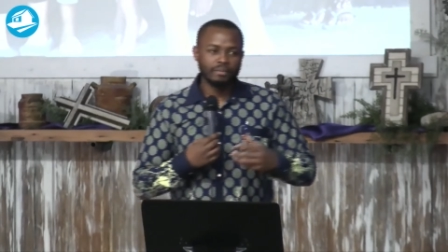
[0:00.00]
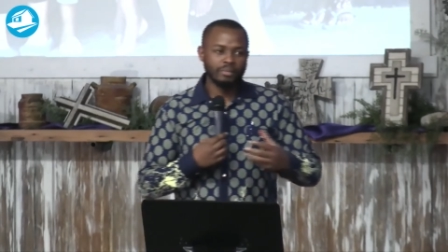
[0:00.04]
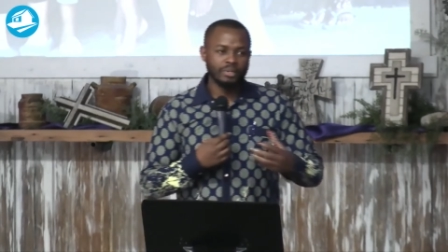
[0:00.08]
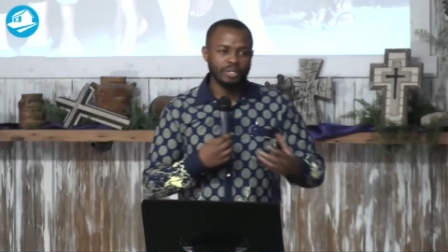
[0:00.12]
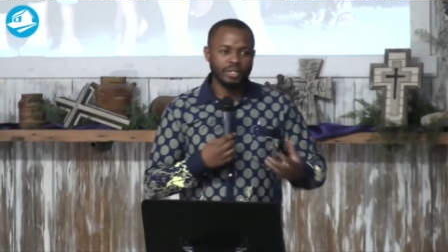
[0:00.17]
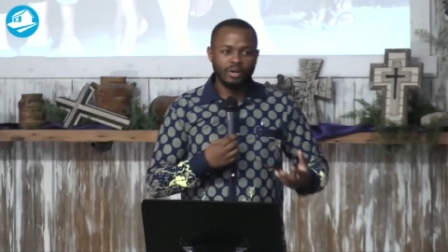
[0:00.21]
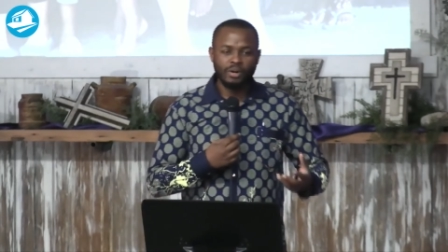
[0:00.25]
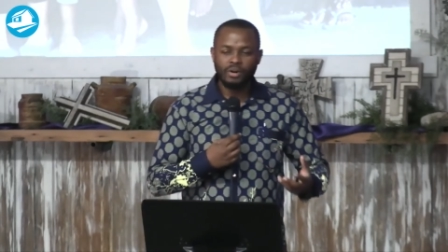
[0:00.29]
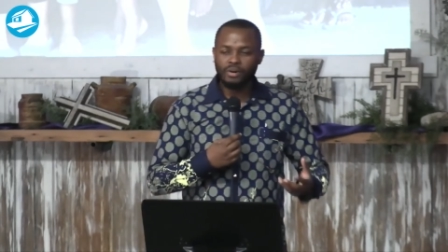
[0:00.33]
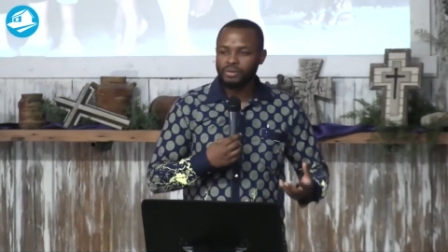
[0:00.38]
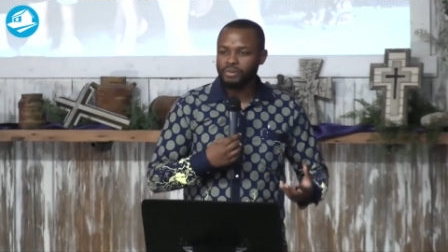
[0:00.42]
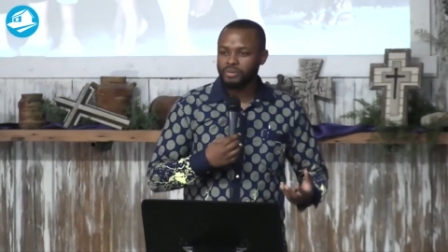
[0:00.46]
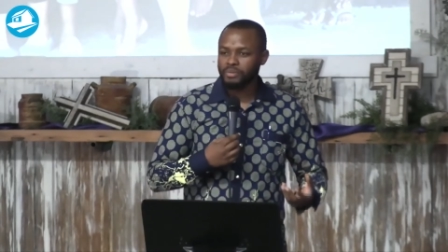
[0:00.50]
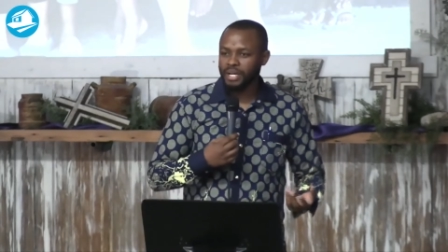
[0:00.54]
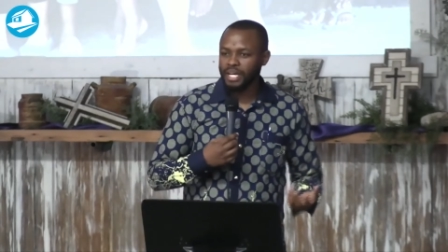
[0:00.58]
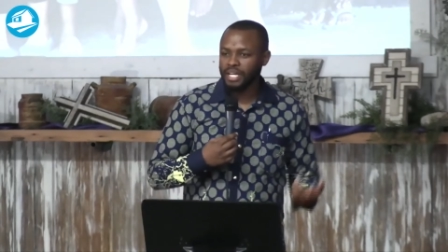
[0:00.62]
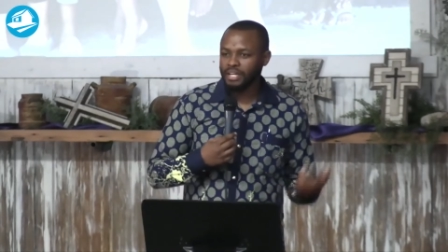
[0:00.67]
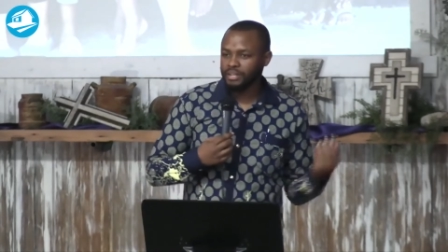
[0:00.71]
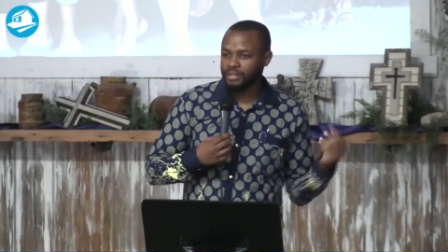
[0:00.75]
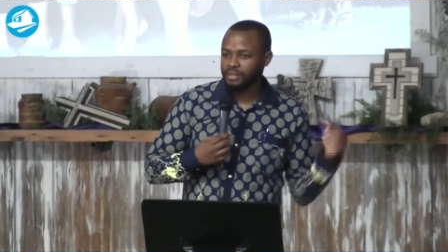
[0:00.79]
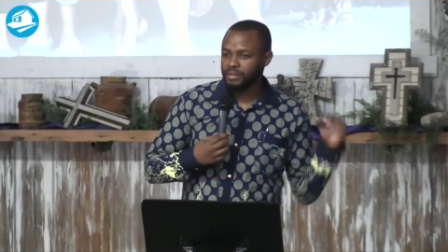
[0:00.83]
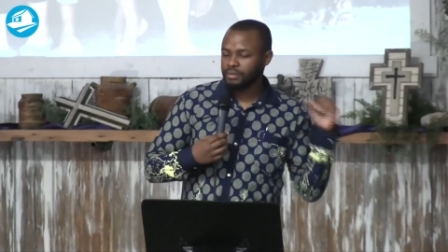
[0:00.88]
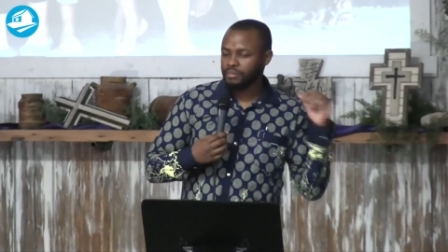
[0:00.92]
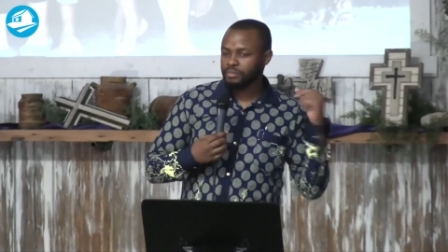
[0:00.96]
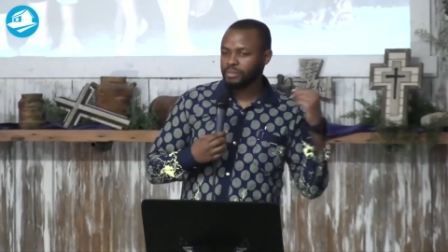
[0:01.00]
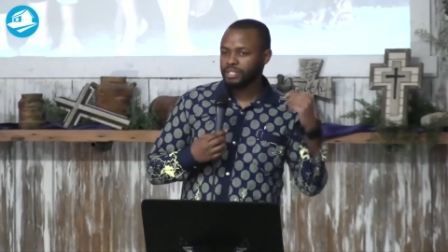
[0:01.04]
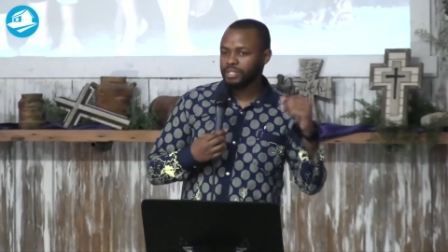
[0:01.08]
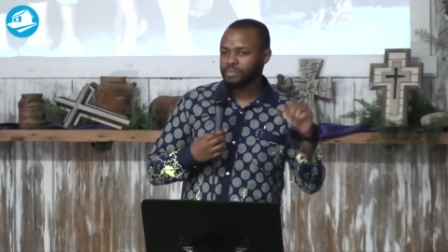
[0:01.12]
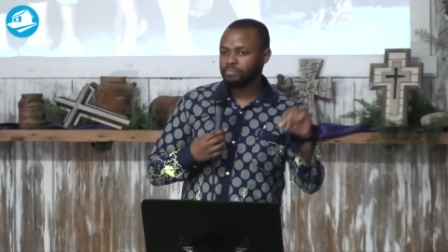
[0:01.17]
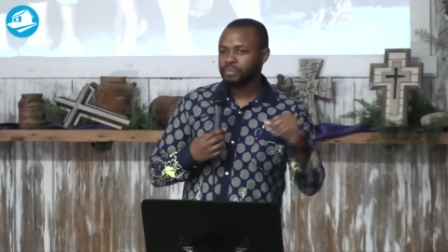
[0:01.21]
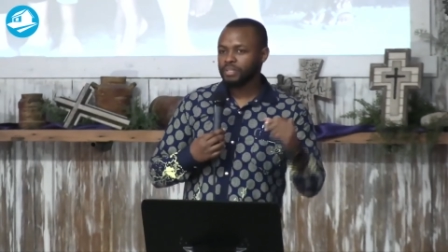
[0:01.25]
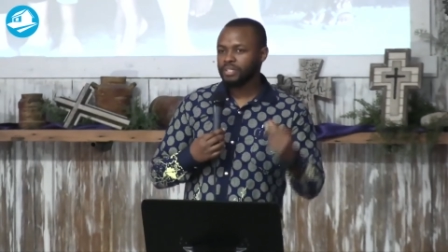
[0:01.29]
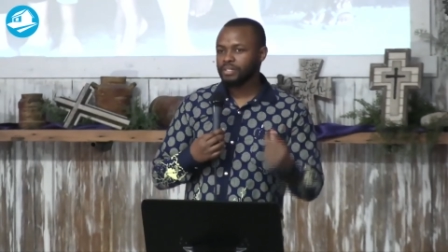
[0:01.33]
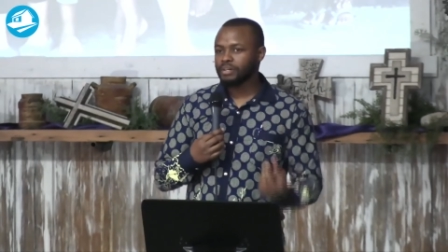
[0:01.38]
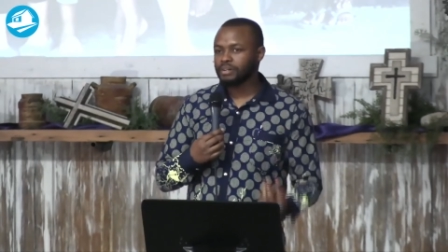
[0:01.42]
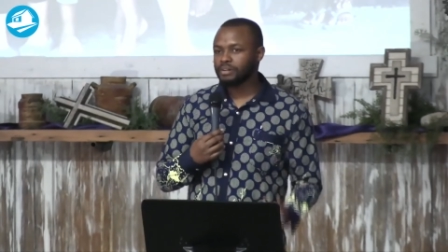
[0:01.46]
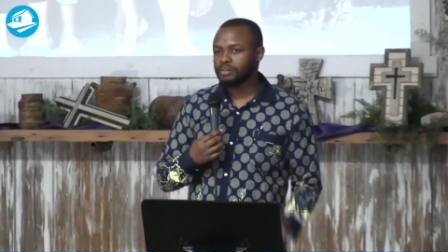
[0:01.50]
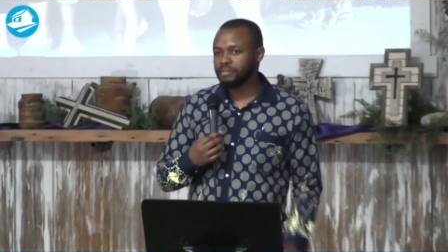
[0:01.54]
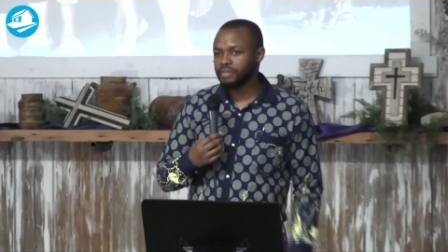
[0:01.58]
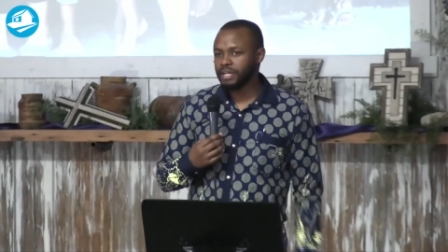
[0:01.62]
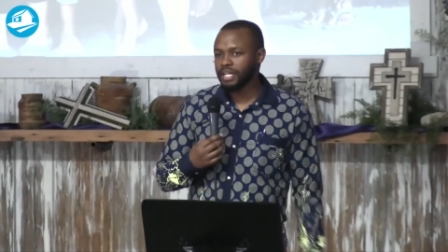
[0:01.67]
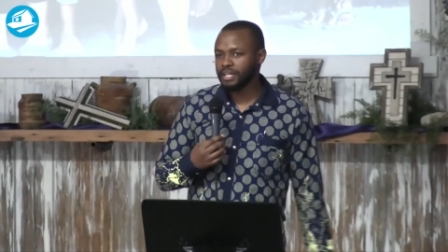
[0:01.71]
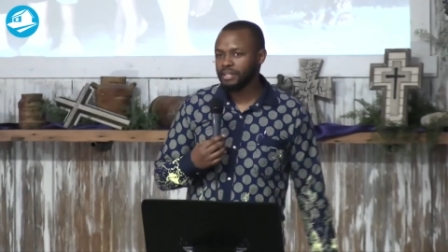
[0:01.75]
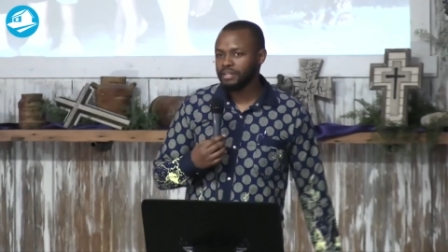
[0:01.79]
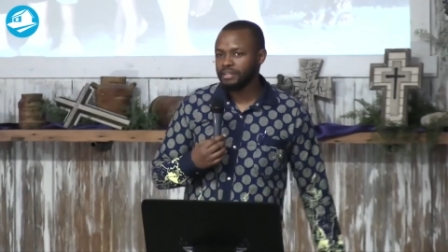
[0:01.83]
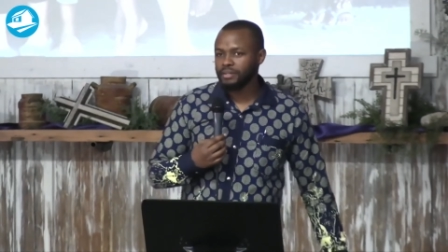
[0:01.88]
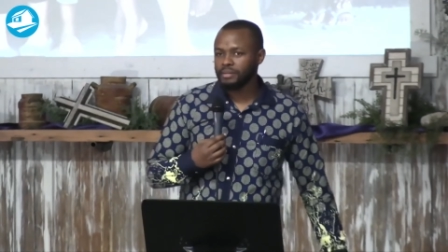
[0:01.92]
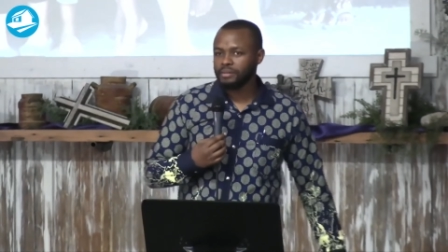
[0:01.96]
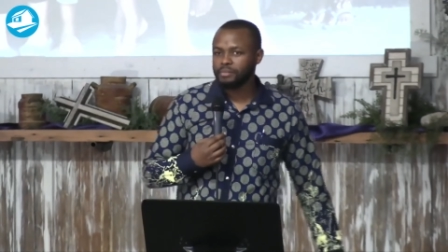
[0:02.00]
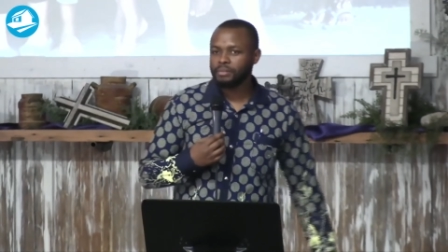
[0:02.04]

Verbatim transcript: we go on the radio, we speak on the radio.